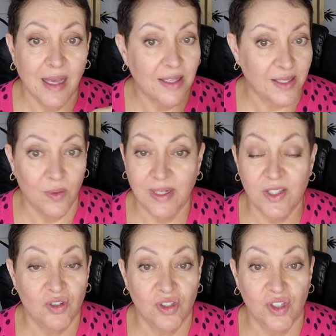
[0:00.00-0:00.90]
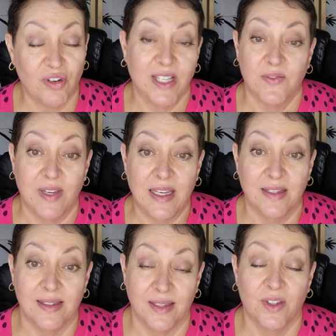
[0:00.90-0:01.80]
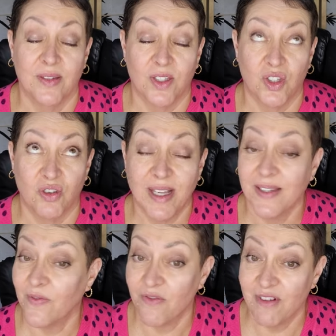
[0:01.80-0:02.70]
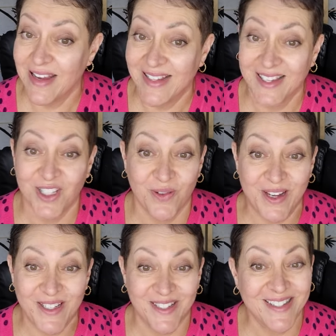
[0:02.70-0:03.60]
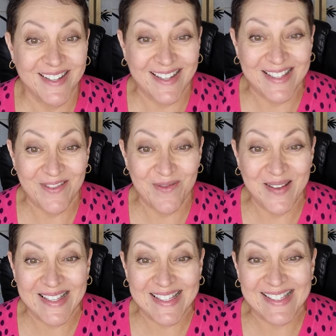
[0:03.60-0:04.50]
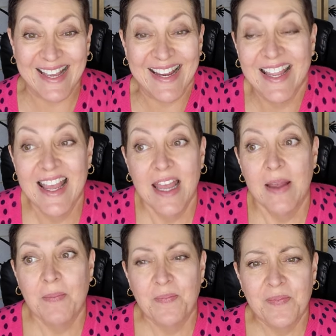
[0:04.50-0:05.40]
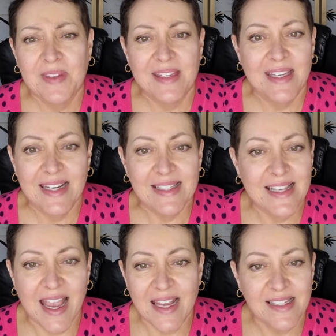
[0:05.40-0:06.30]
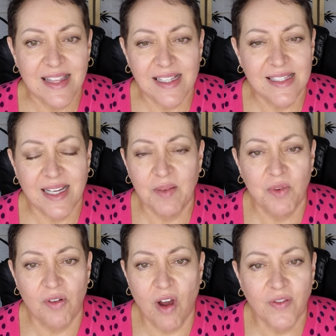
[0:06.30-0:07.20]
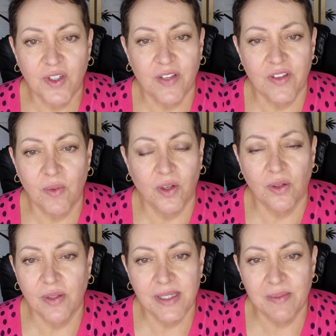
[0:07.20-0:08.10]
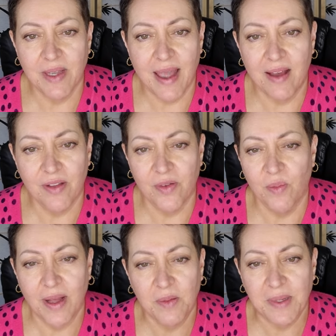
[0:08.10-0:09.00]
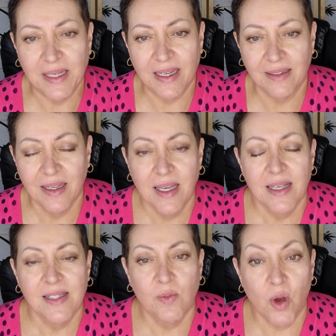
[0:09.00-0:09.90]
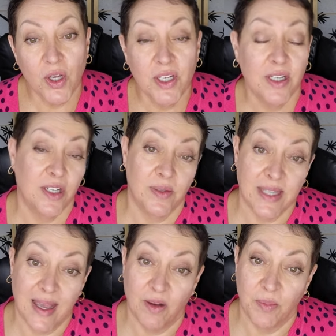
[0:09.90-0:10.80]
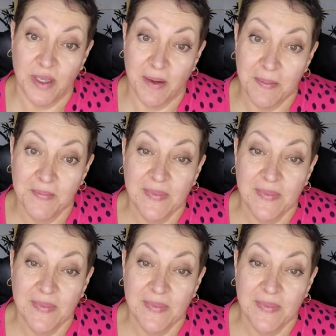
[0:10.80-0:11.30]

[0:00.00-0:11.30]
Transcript: a totally stress-free stress-free situation, easy for me to say, you need to get into that state more often if you want ultimate health and well-being. So what can you do to help you?